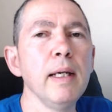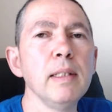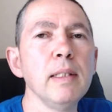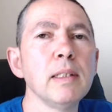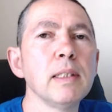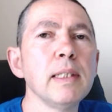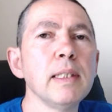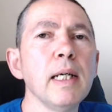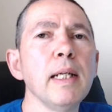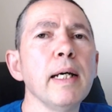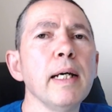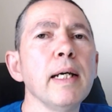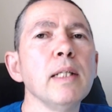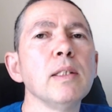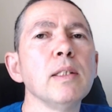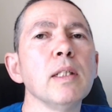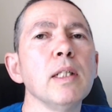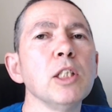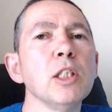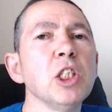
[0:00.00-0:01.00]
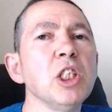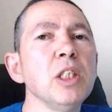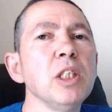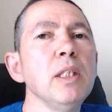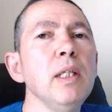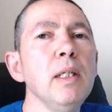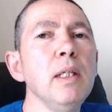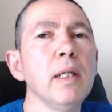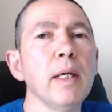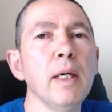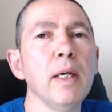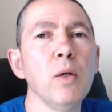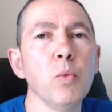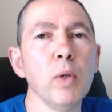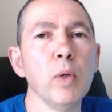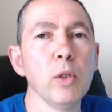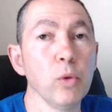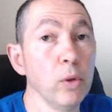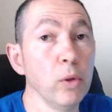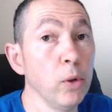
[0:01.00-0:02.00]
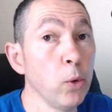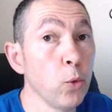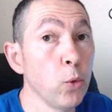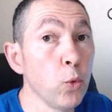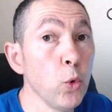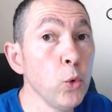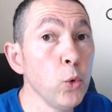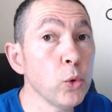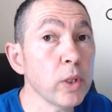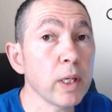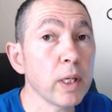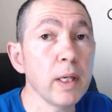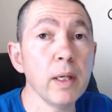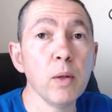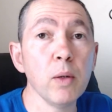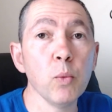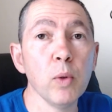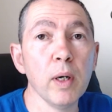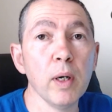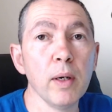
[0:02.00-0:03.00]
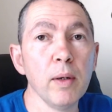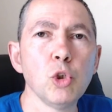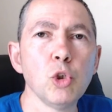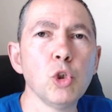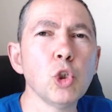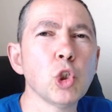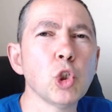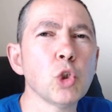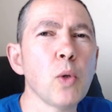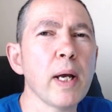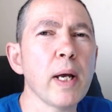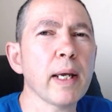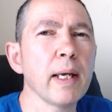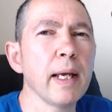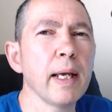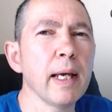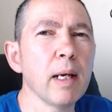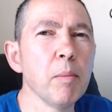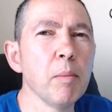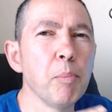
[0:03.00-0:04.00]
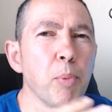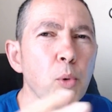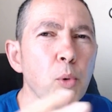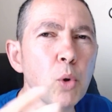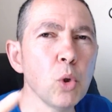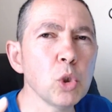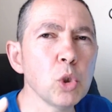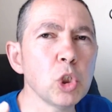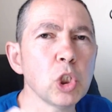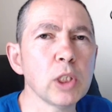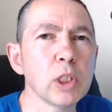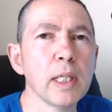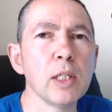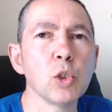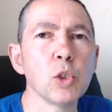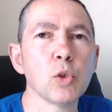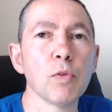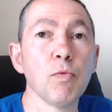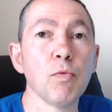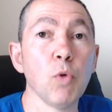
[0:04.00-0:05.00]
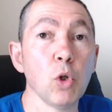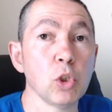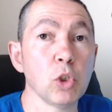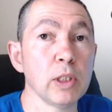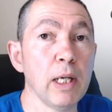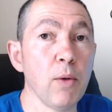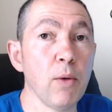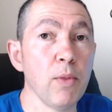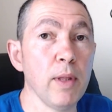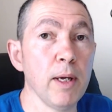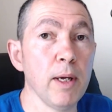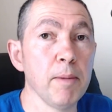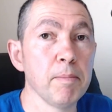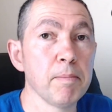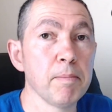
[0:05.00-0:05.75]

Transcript: Instead, I entered a seed keyword or a root keyword just so I can get a broad sense of what's out there.